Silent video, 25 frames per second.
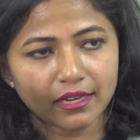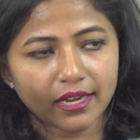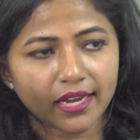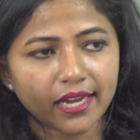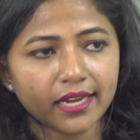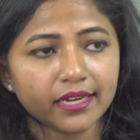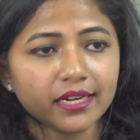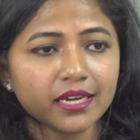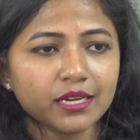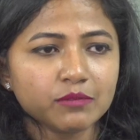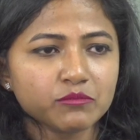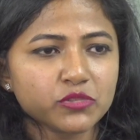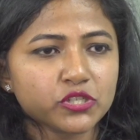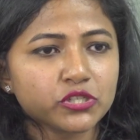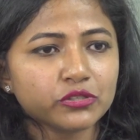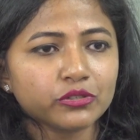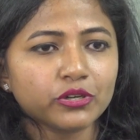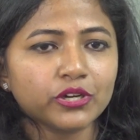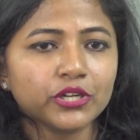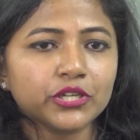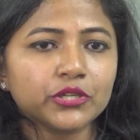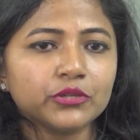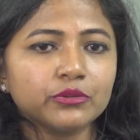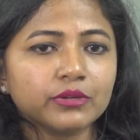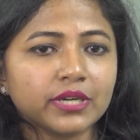And I'm
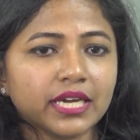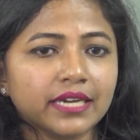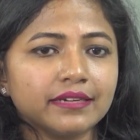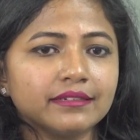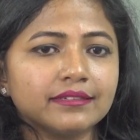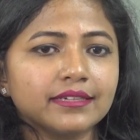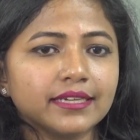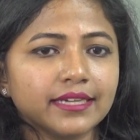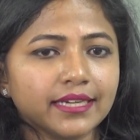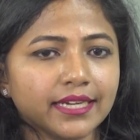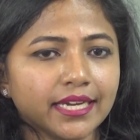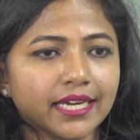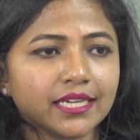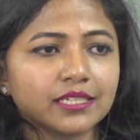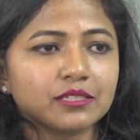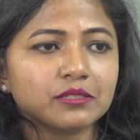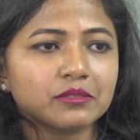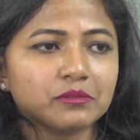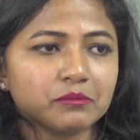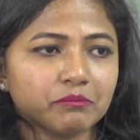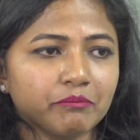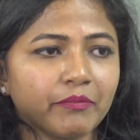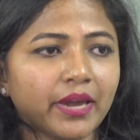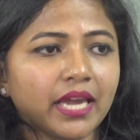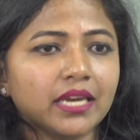sure you can
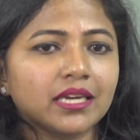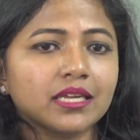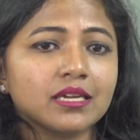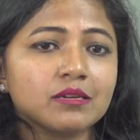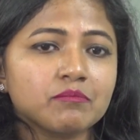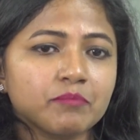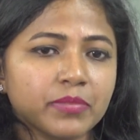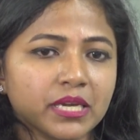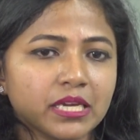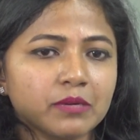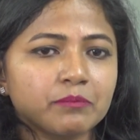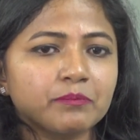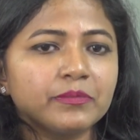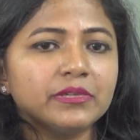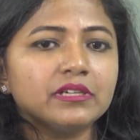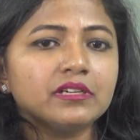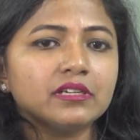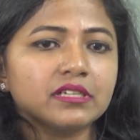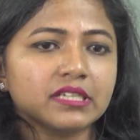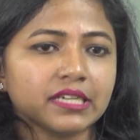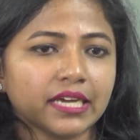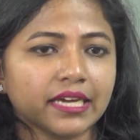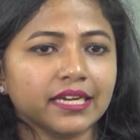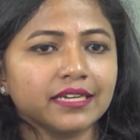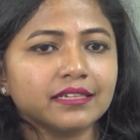relate many
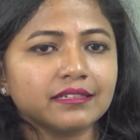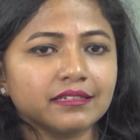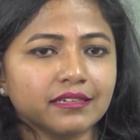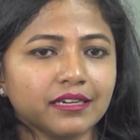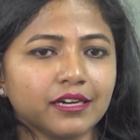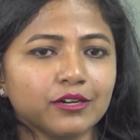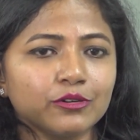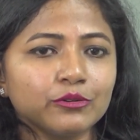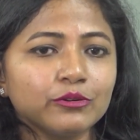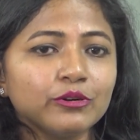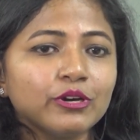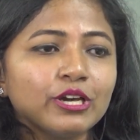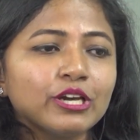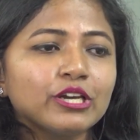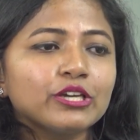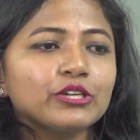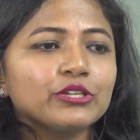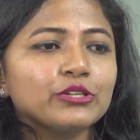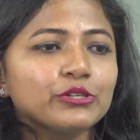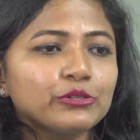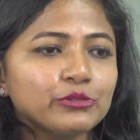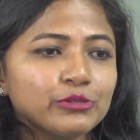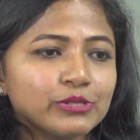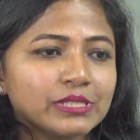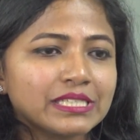people right now
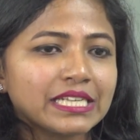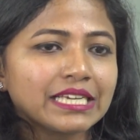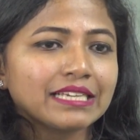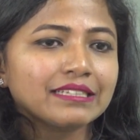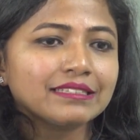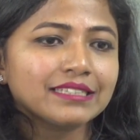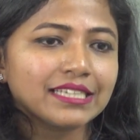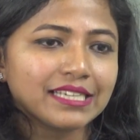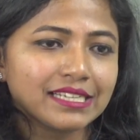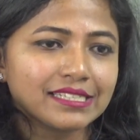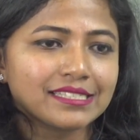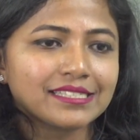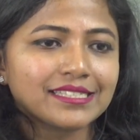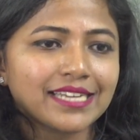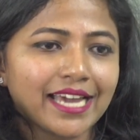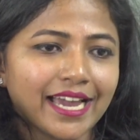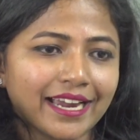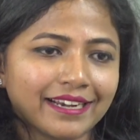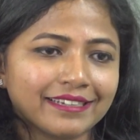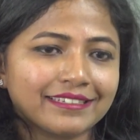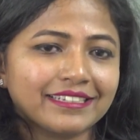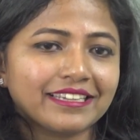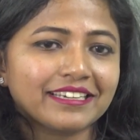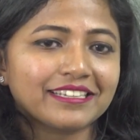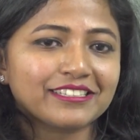using these
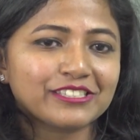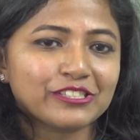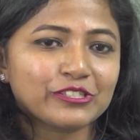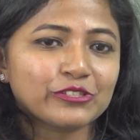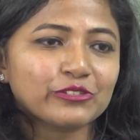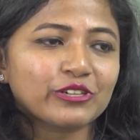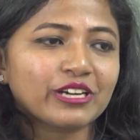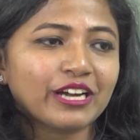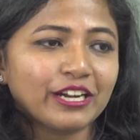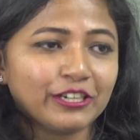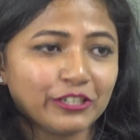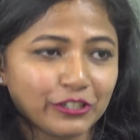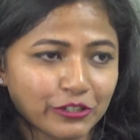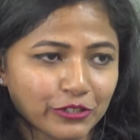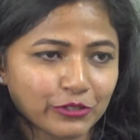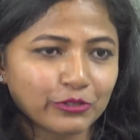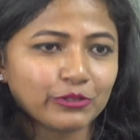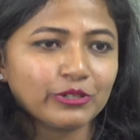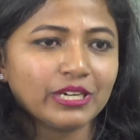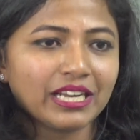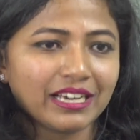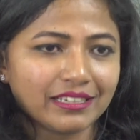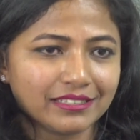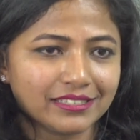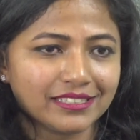tactics to
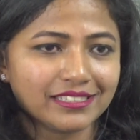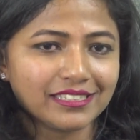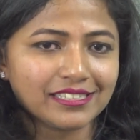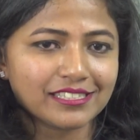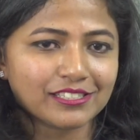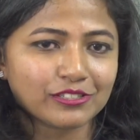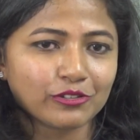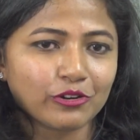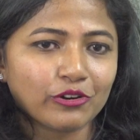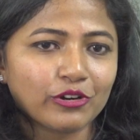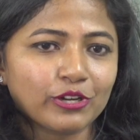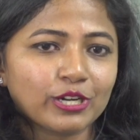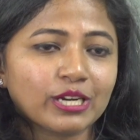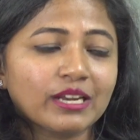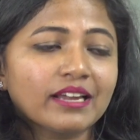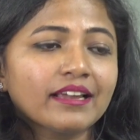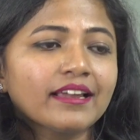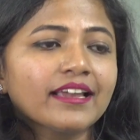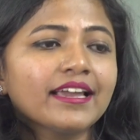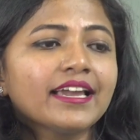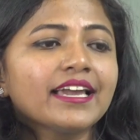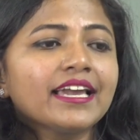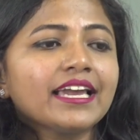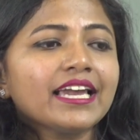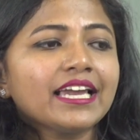control others or
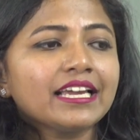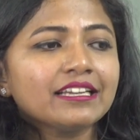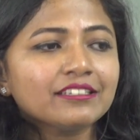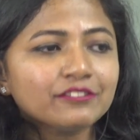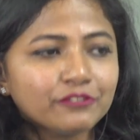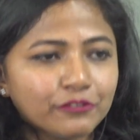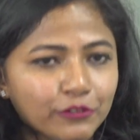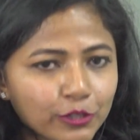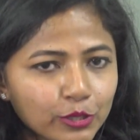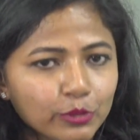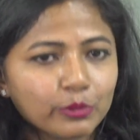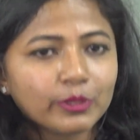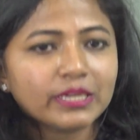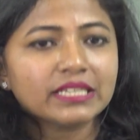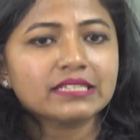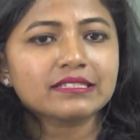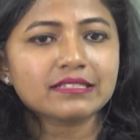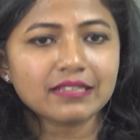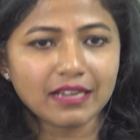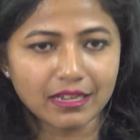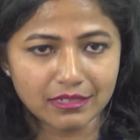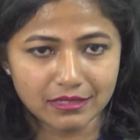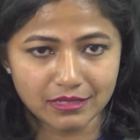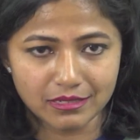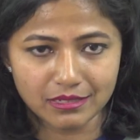
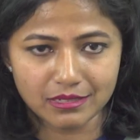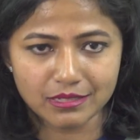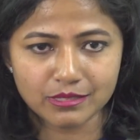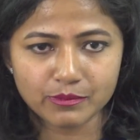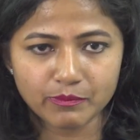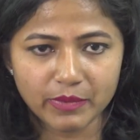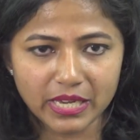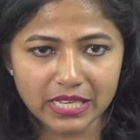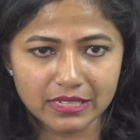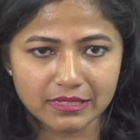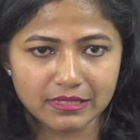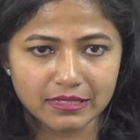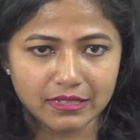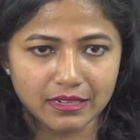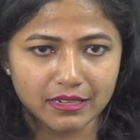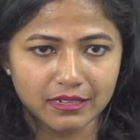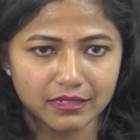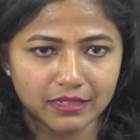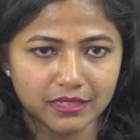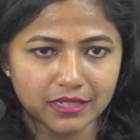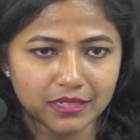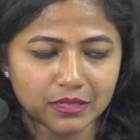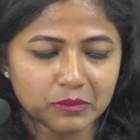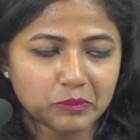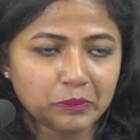influence others
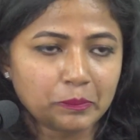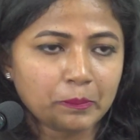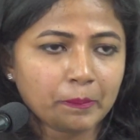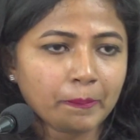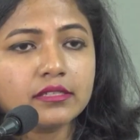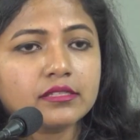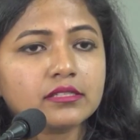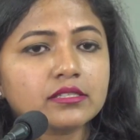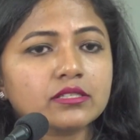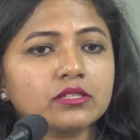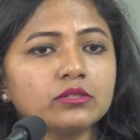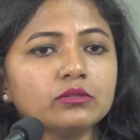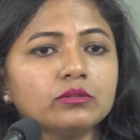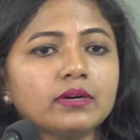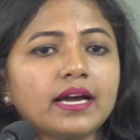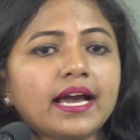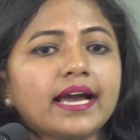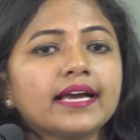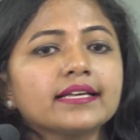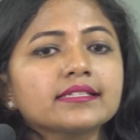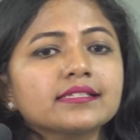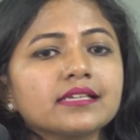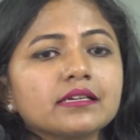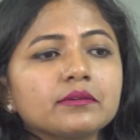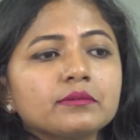basically. So
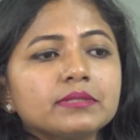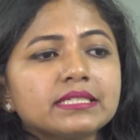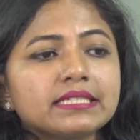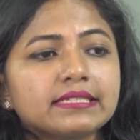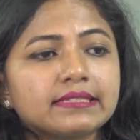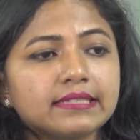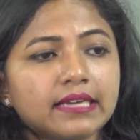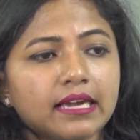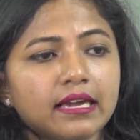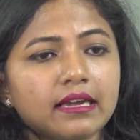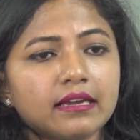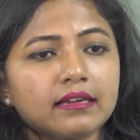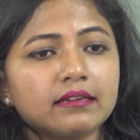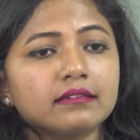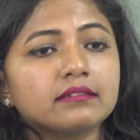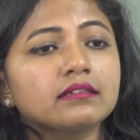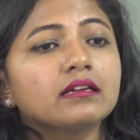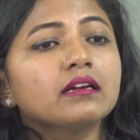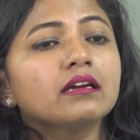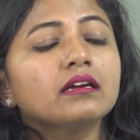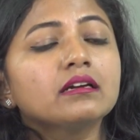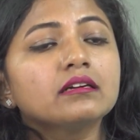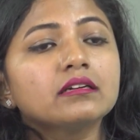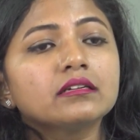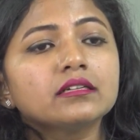as I was
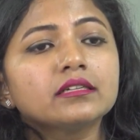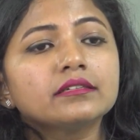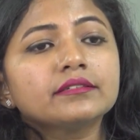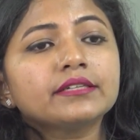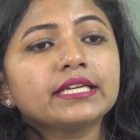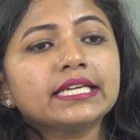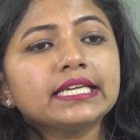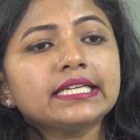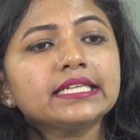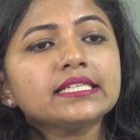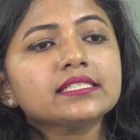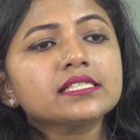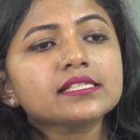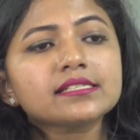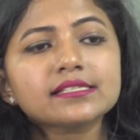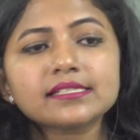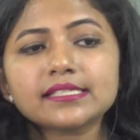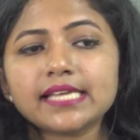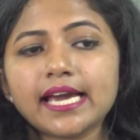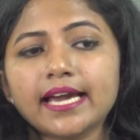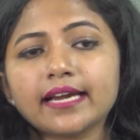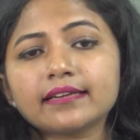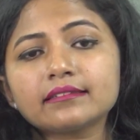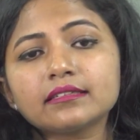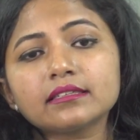saying, religious
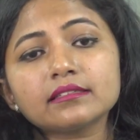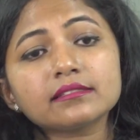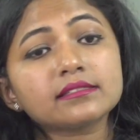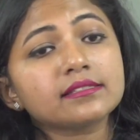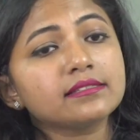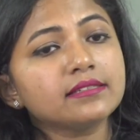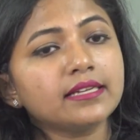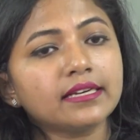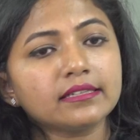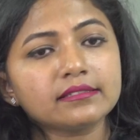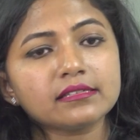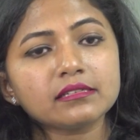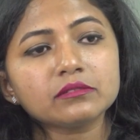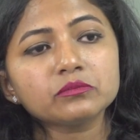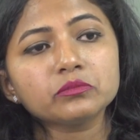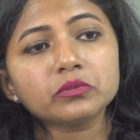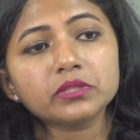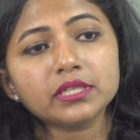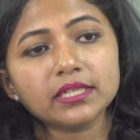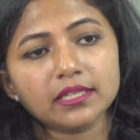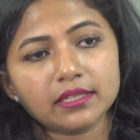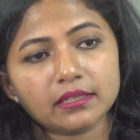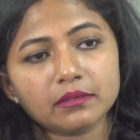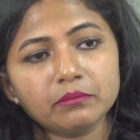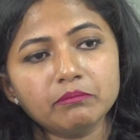tactics doesn't
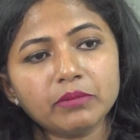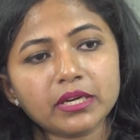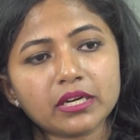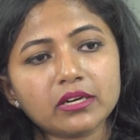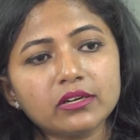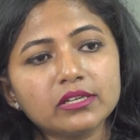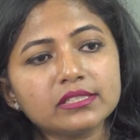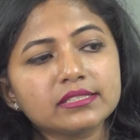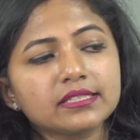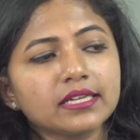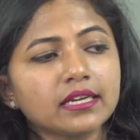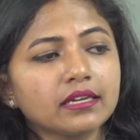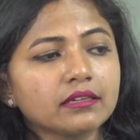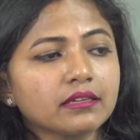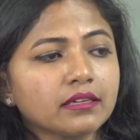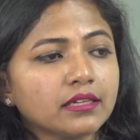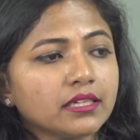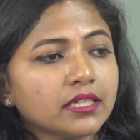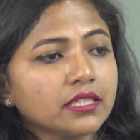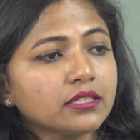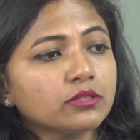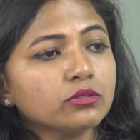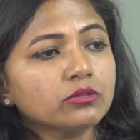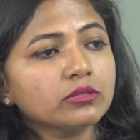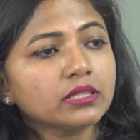work because they
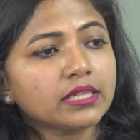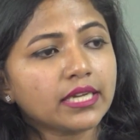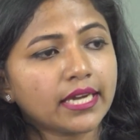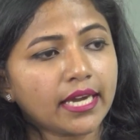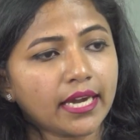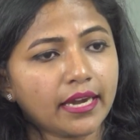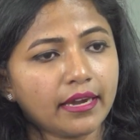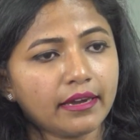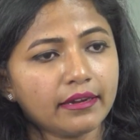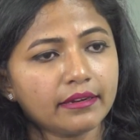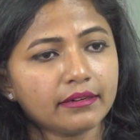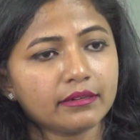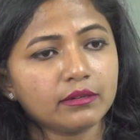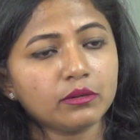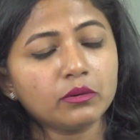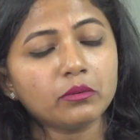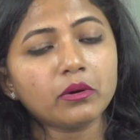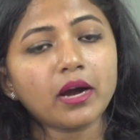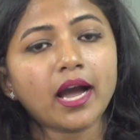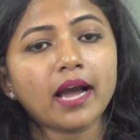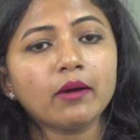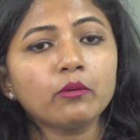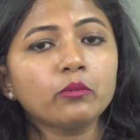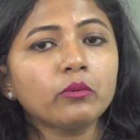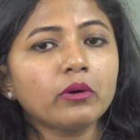really don't care
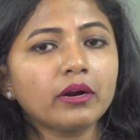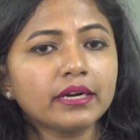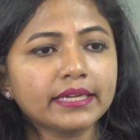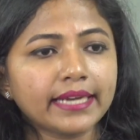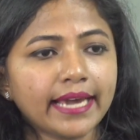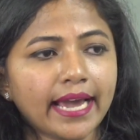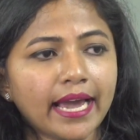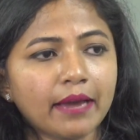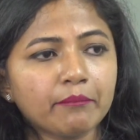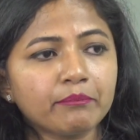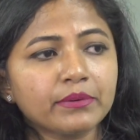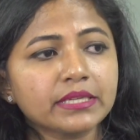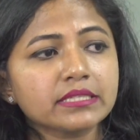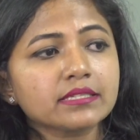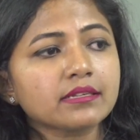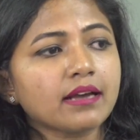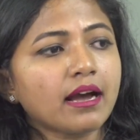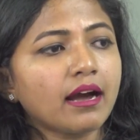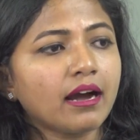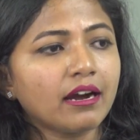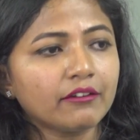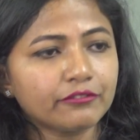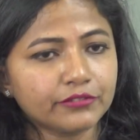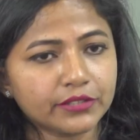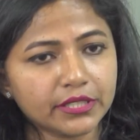what happens
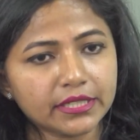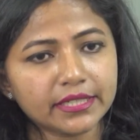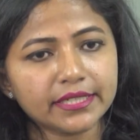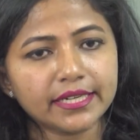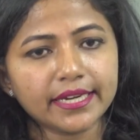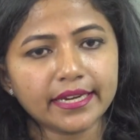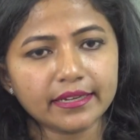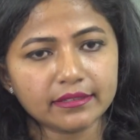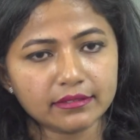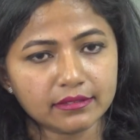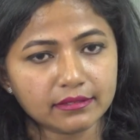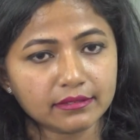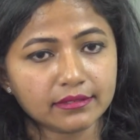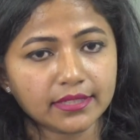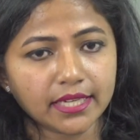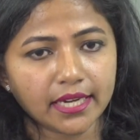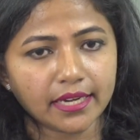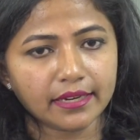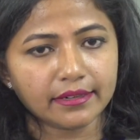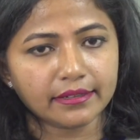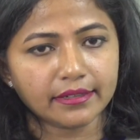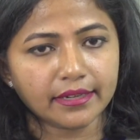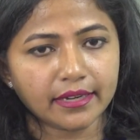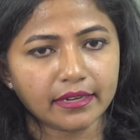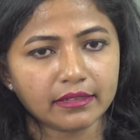after death,
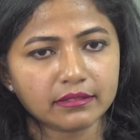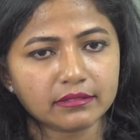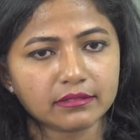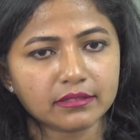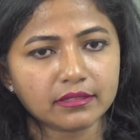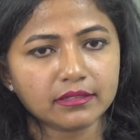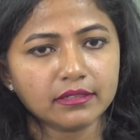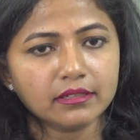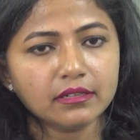their death.